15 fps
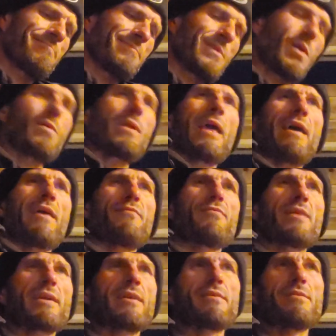don't have
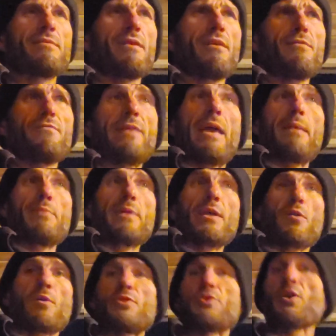like a family
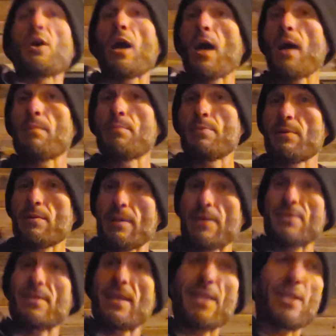or a job, like
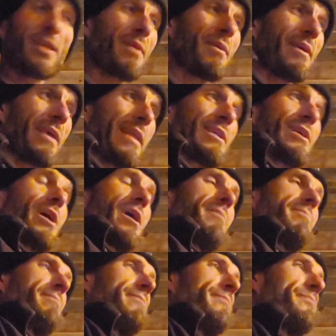steady
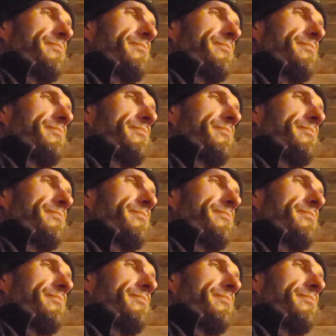income.